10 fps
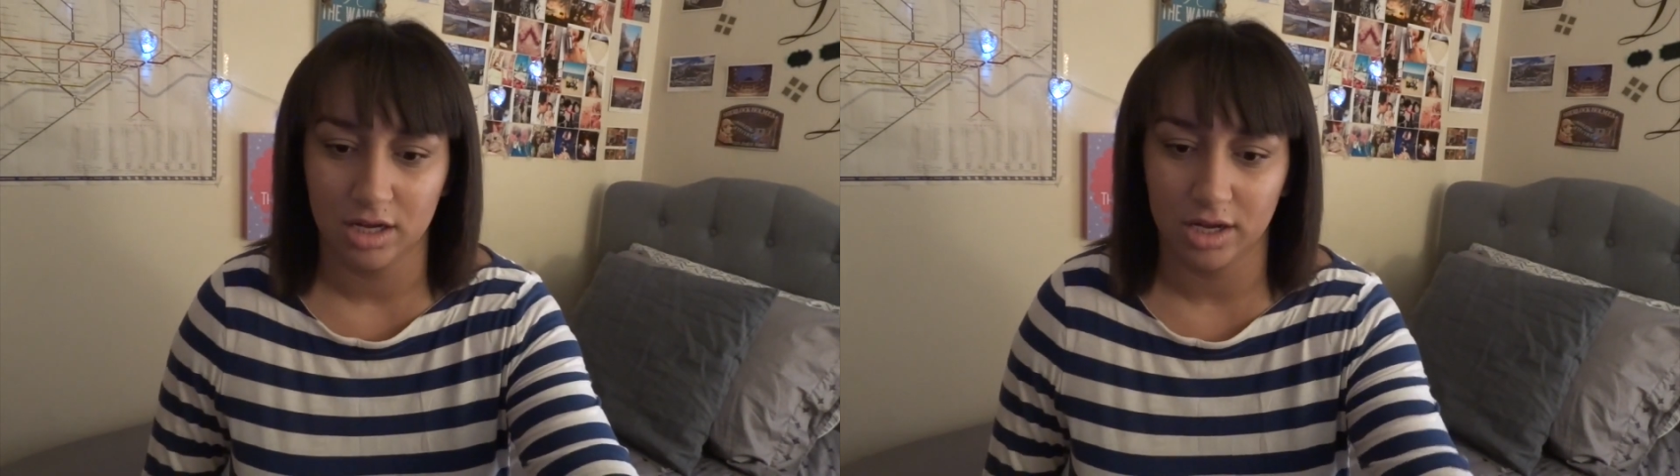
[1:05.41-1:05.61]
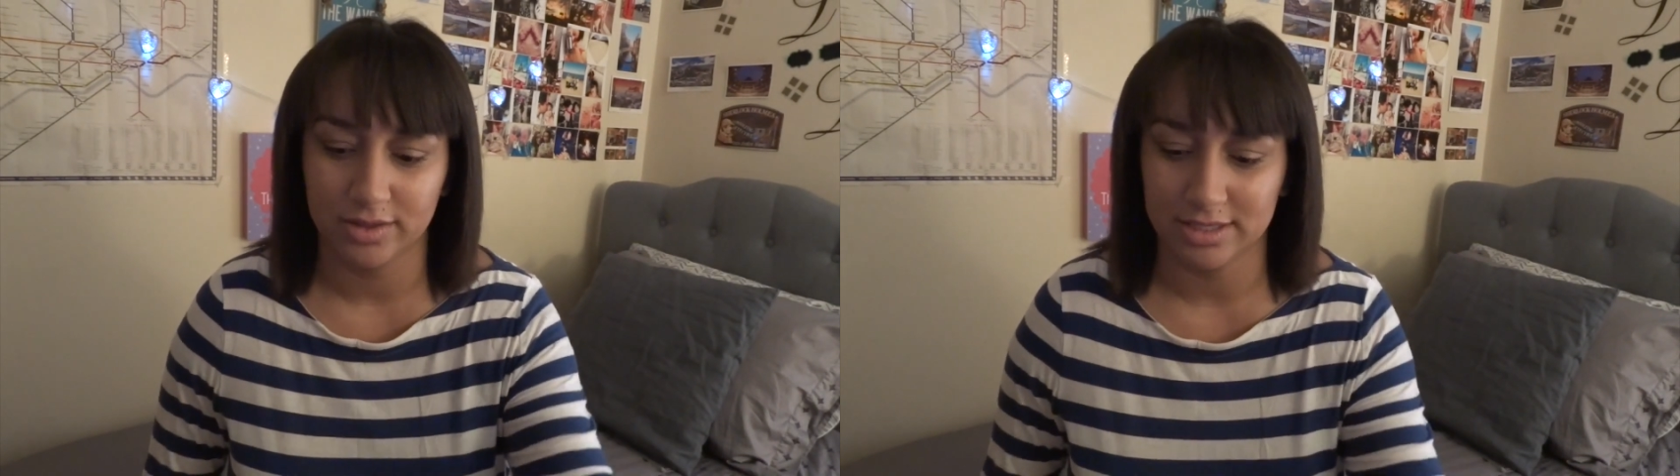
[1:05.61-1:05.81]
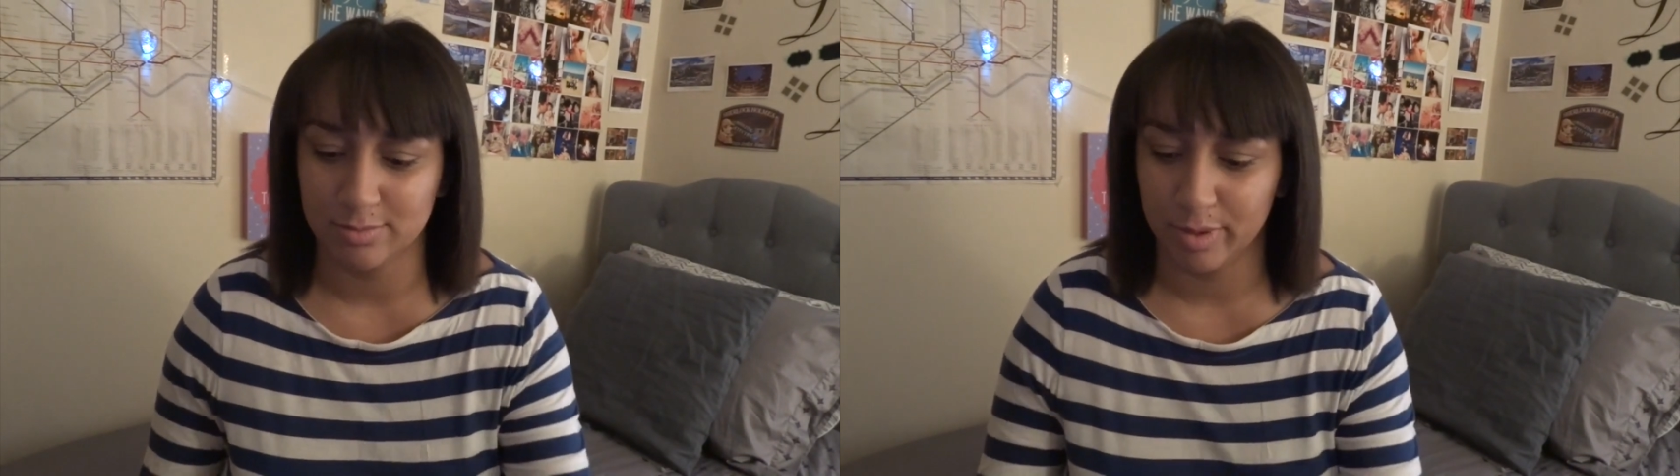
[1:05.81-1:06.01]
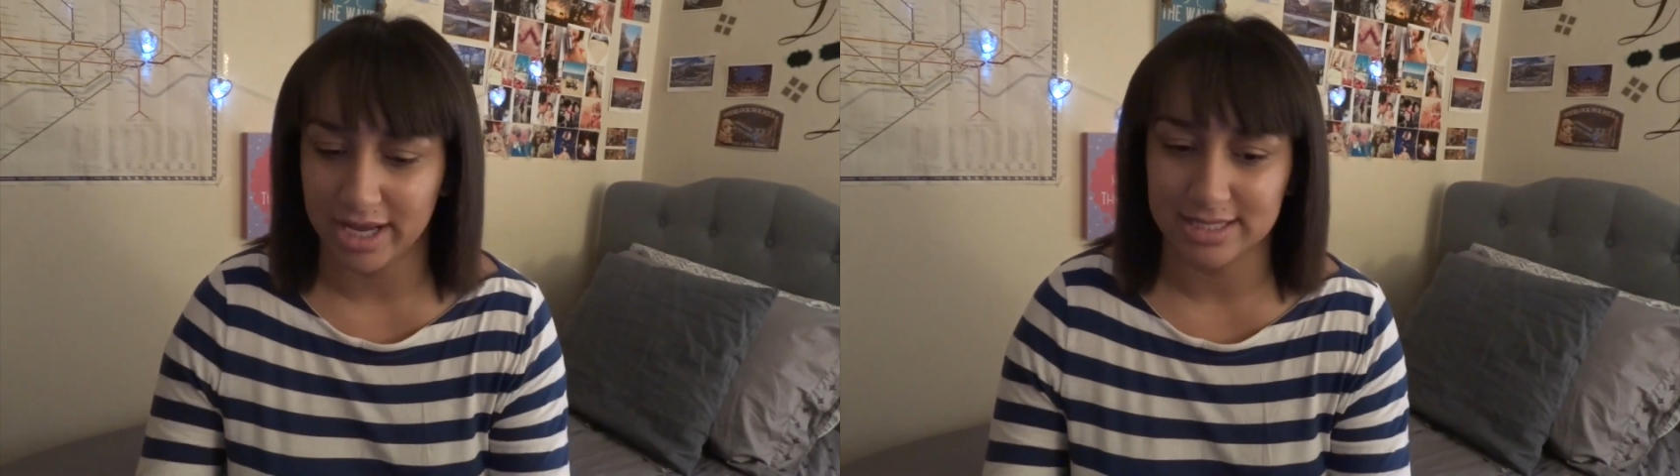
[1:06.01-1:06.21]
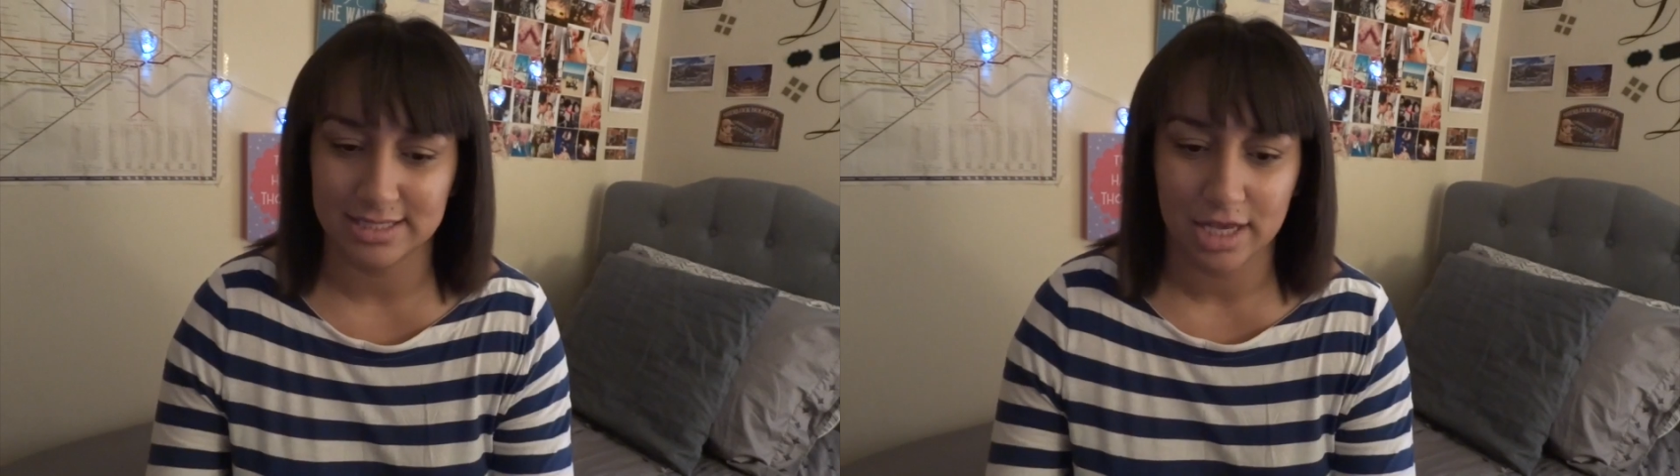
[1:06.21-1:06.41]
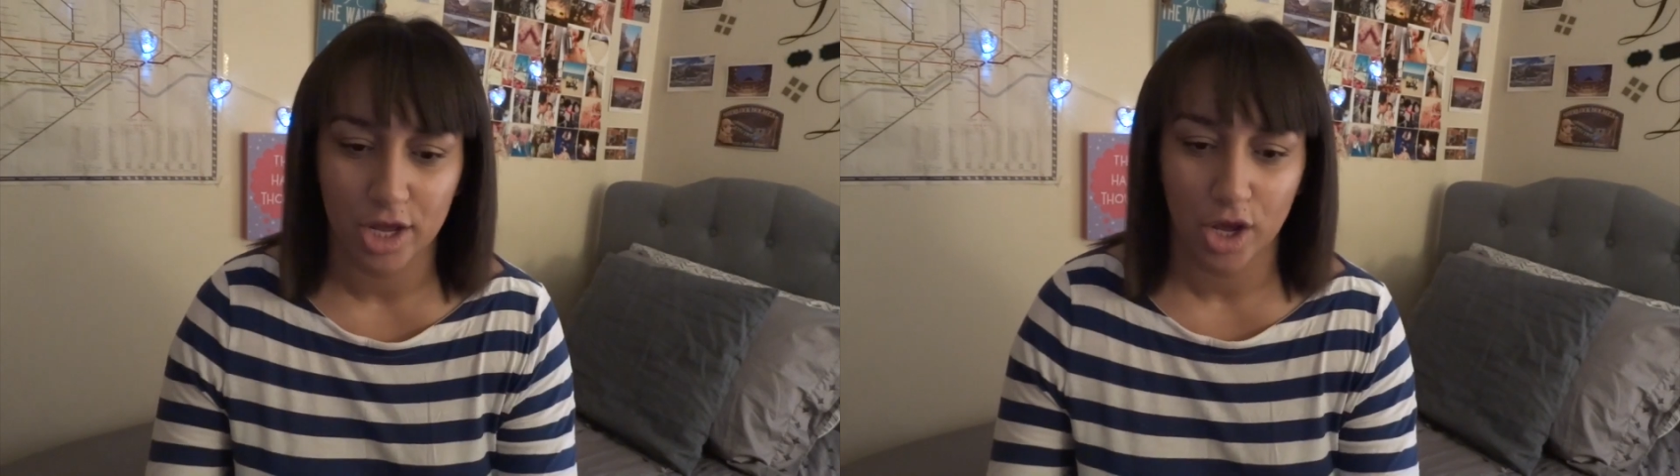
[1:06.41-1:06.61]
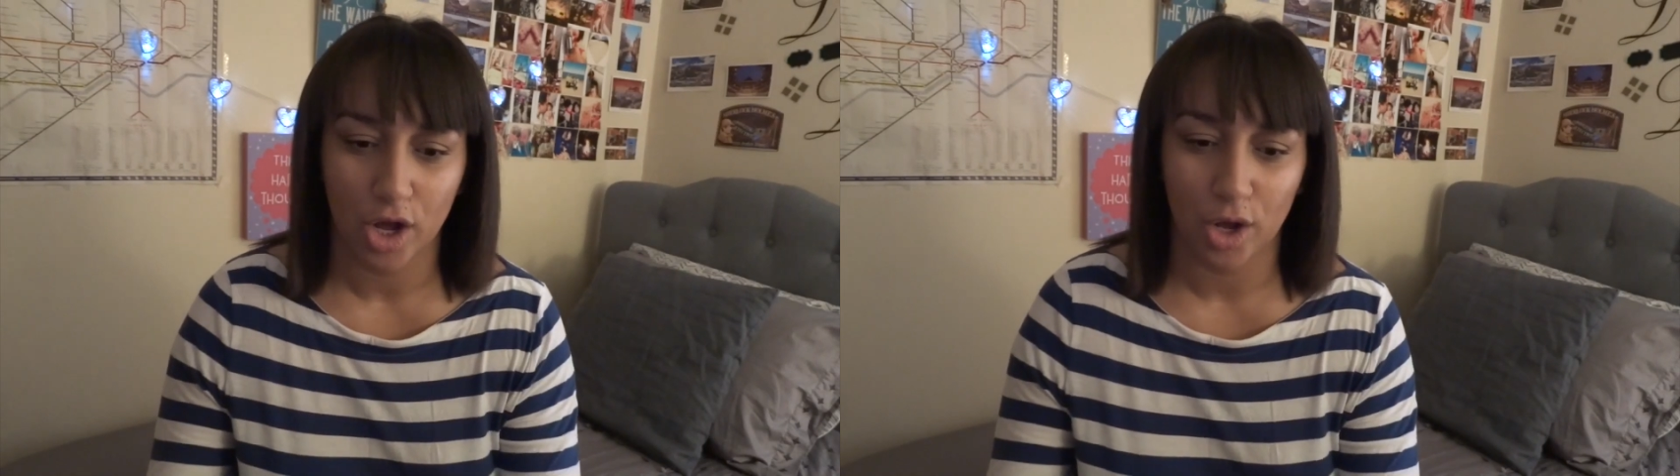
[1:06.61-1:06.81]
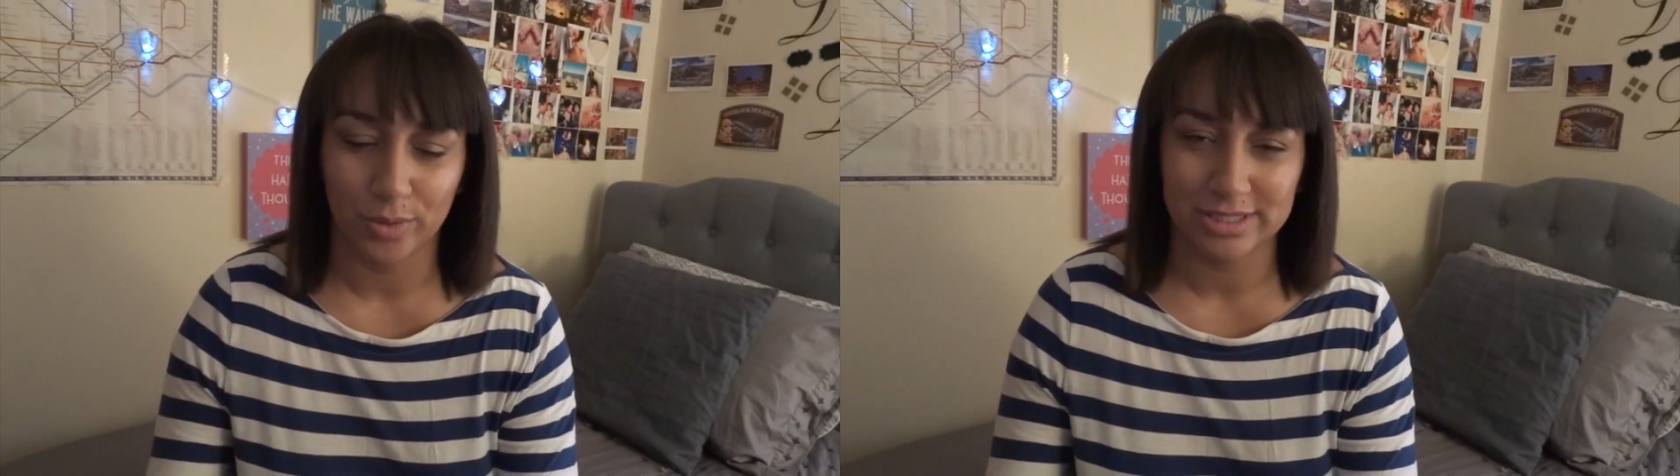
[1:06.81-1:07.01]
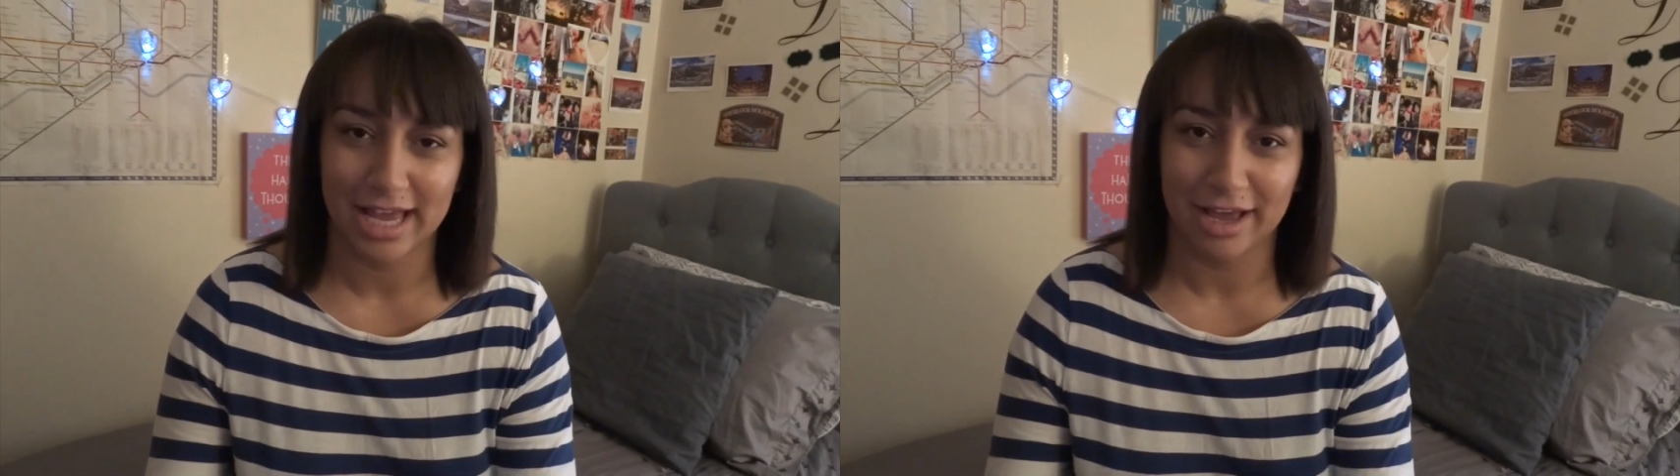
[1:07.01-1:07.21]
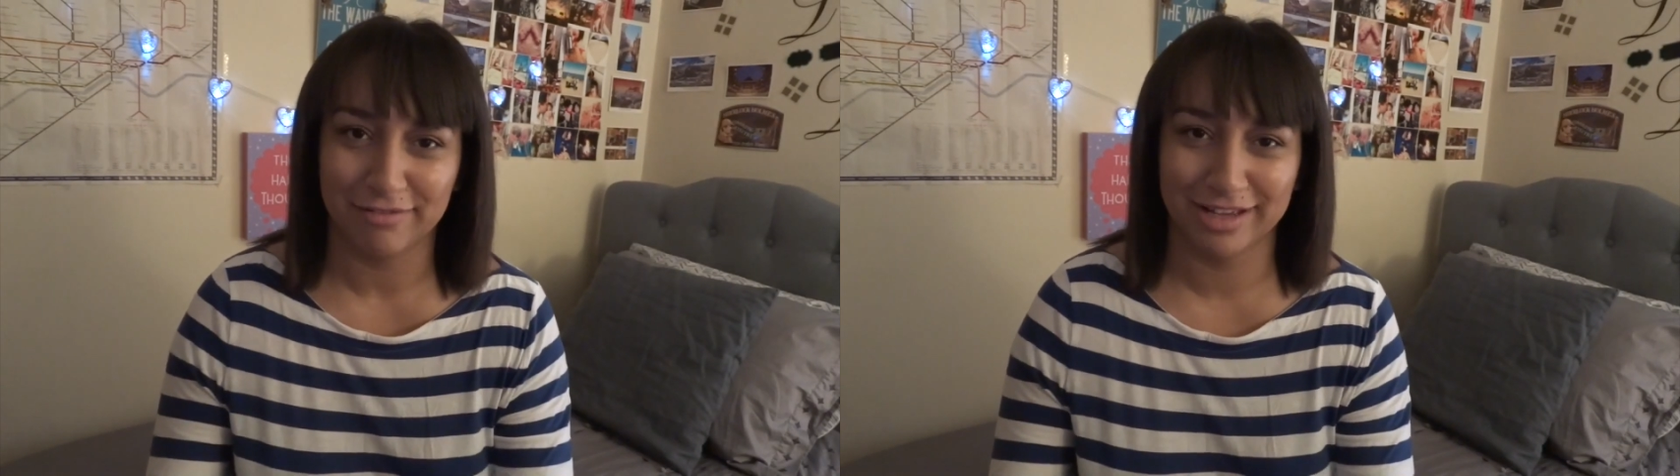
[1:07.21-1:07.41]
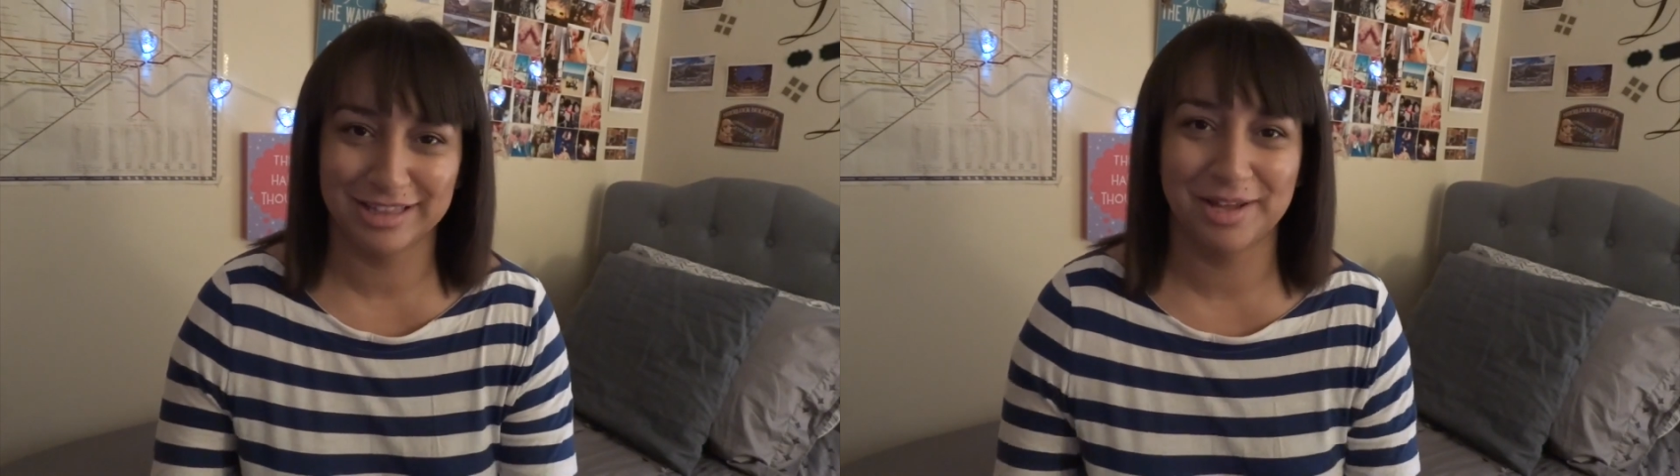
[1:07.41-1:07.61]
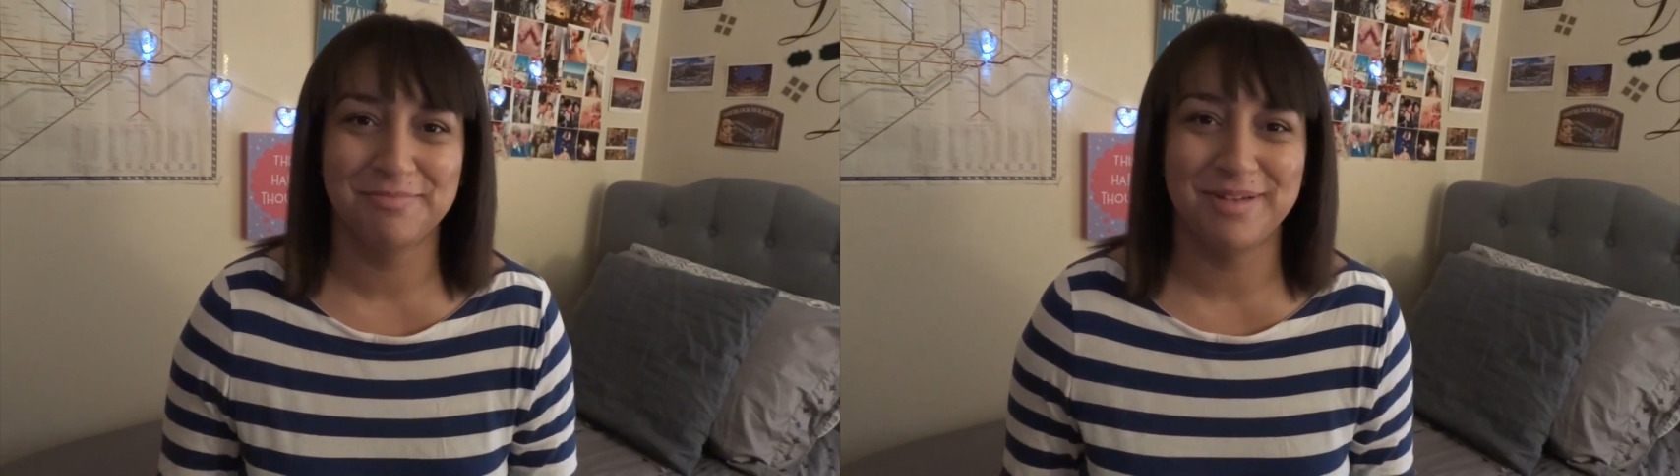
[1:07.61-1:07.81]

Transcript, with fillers: on this bus always have like the